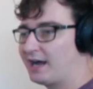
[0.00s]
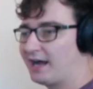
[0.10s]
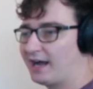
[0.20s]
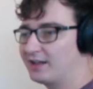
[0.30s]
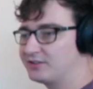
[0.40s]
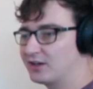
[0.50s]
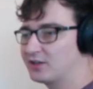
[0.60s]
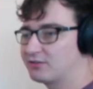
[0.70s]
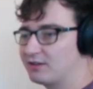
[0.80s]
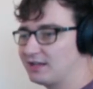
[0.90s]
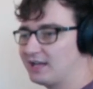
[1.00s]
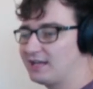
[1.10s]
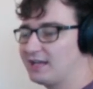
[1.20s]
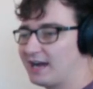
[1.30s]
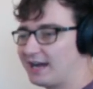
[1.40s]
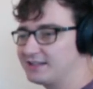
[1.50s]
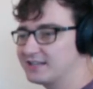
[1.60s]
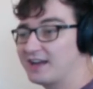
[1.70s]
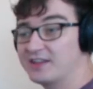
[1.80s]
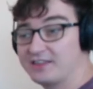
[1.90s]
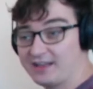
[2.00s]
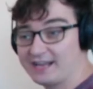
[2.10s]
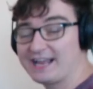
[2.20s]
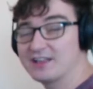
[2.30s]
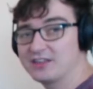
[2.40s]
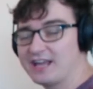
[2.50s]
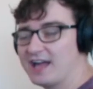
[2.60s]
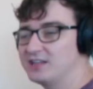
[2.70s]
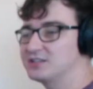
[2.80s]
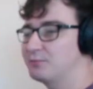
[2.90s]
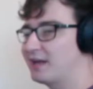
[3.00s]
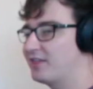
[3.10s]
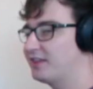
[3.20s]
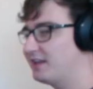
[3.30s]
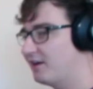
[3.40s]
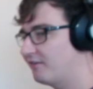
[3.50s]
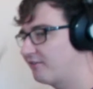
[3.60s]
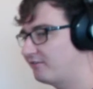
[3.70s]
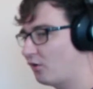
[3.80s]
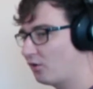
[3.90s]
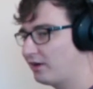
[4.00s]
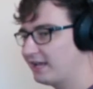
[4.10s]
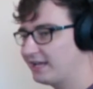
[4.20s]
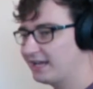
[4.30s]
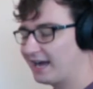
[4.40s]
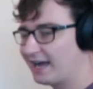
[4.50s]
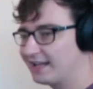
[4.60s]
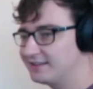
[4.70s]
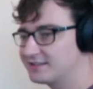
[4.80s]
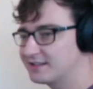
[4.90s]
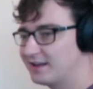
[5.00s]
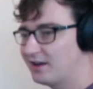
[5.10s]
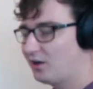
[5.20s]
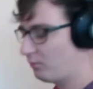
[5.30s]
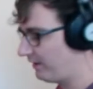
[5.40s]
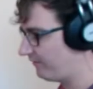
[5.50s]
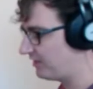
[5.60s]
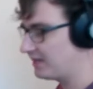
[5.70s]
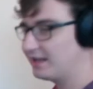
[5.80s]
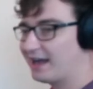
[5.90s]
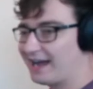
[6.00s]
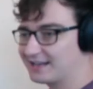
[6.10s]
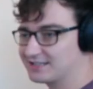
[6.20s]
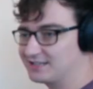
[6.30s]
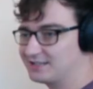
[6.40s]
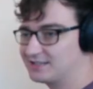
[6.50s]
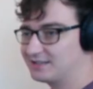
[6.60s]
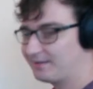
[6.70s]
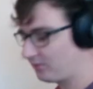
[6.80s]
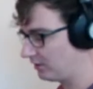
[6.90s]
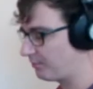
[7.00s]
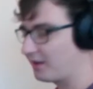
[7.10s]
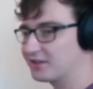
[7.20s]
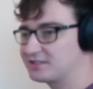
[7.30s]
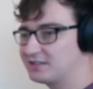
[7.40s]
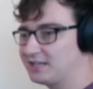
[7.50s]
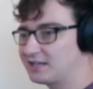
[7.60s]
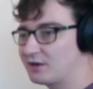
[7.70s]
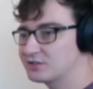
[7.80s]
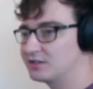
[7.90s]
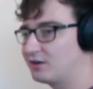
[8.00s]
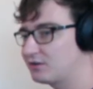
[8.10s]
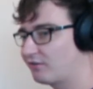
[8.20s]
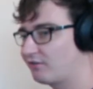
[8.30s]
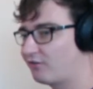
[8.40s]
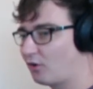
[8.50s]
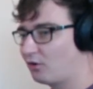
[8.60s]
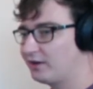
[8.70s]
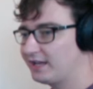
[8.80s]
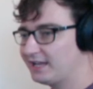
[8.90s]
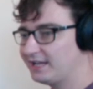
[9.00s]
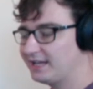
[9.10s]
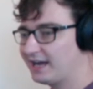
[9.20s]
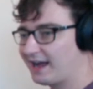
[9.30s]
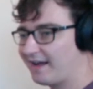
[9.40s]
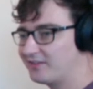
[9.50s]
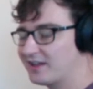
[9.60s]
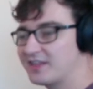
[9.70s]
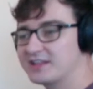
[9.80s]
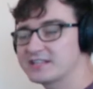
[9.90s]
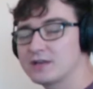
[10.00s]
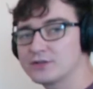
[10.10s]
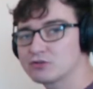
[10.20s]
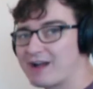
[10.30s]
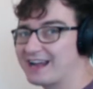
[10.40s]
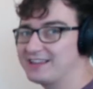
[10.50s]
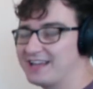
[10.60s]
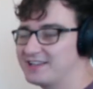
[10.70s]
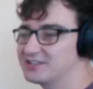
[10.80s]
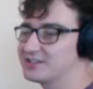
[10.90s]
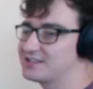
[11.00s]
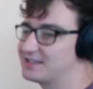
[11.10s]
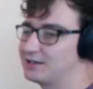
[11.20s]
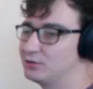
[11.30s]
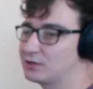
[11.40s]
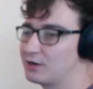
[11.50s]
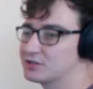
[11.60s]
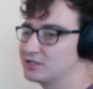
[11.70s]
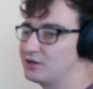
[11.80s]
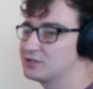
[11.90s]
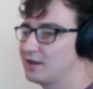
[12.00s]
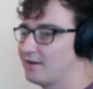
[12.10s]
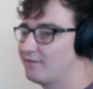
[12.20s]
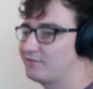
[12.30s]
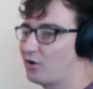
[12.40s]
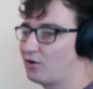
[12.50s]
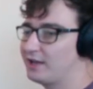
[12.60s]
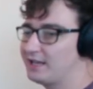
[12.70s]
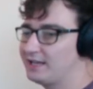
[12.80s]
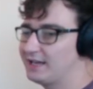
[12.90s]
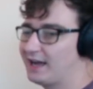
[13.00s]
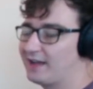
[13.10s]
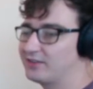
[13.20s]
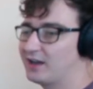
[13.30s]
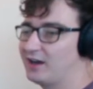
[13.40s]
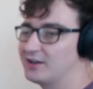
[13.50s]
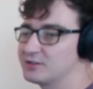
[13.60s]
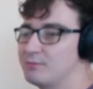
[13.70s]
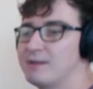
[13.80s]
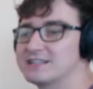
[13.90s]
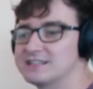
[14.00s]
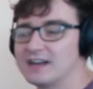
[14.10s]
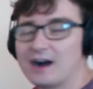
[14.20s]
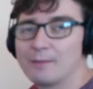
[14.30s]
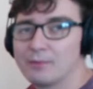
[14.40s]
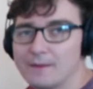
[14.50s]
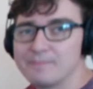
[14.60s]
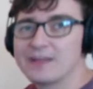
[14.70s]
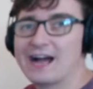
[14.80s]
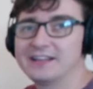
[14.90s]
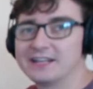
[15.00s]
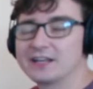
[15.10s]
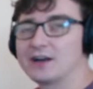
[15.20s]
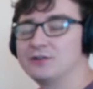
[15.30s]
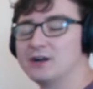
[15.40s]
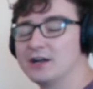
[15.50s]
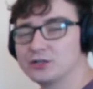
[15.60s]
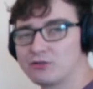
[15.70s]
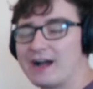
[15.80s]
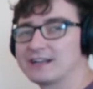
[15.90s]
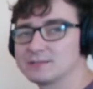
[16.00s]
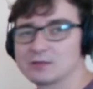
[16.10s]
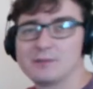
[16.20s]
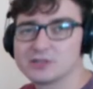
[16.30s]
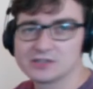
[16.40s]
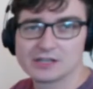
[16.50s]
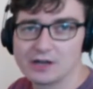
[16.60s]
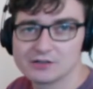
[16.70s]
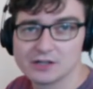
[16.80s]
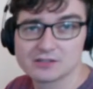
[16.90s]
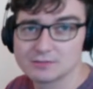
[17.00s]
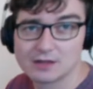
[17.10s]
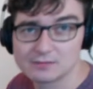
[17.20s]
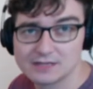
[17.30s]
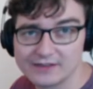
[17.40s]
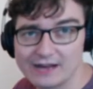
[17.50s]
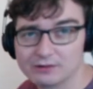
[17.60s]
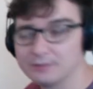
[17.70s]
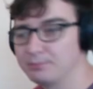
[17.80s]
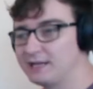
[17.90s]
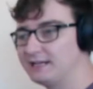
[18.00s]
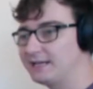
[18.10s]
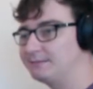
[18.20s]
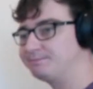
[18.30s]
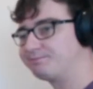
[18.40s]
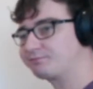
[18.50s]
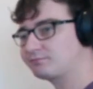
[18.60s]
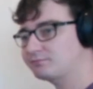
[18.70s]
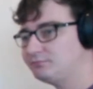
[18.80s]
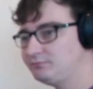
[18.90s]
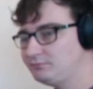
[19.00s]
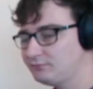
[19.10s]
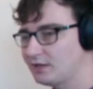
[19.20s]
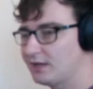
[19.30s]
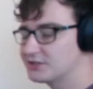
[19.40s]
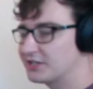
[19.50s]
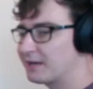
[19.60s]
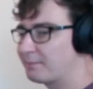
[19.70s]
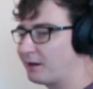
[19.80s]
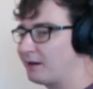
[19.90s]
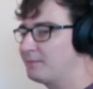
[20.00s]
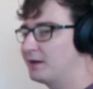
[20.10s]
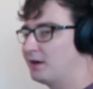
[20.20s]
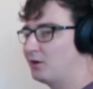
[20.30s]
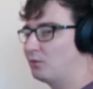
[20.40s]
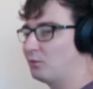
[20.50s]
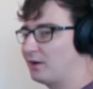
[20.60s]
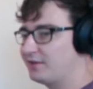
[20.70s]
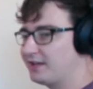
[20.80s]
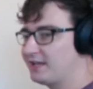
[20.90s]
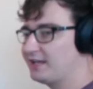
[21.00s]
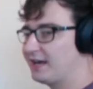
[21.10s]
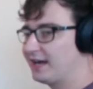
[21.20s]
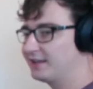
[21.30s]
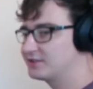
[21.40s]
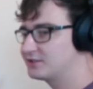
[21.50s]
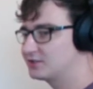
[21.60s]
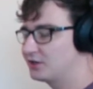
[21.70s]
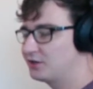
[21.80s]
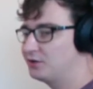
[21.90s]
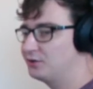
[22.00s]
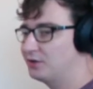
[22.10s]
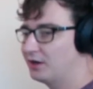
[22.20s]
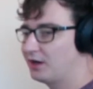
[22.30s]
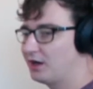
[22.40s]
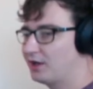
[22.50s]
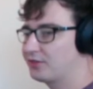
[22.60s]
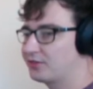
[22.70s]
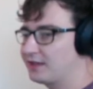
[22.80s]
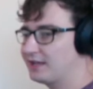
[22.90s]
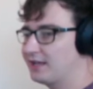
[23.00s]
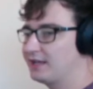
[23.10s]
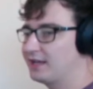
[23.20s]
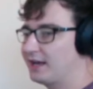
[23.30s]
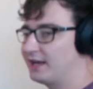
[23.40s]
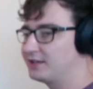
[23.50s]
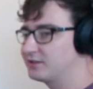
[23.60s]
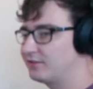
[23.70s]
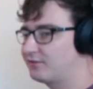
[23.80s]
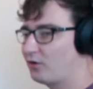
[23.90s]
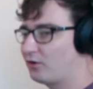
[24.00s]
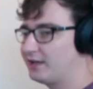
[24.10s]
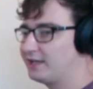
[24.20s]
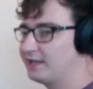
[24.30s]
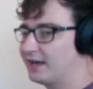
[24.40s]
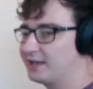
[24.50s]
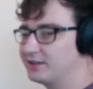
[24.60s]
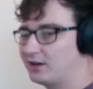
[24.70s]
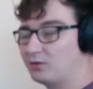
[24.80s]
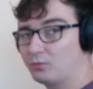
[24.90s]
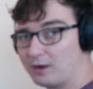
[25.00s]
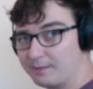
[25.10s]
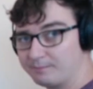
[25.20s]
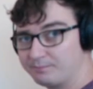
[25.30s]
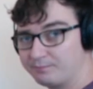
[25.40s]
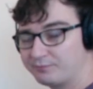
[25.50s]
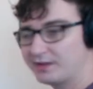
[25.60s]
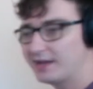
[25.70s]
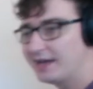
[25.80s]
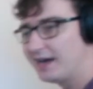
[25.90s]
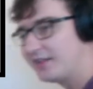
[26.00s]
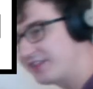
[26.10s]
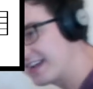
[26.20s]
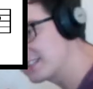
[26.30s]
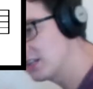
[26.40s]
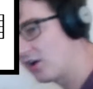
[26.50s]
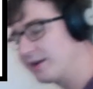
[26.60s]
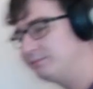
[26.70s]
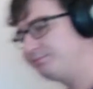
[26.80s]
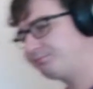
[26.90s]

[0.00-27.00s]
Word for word: and a three E and, and then again at the end we get the four E and with the accent followed by the, the ghost note, four E and, and then instead of a drag at the end it's just a single ghost note, four E and uh. So he mixes it up, adding in a, go, uh, a drag, sometimes just a ghost note, sometimes leaving it out completely. So that bar, one E and two, a three E and four E and a one. Next line,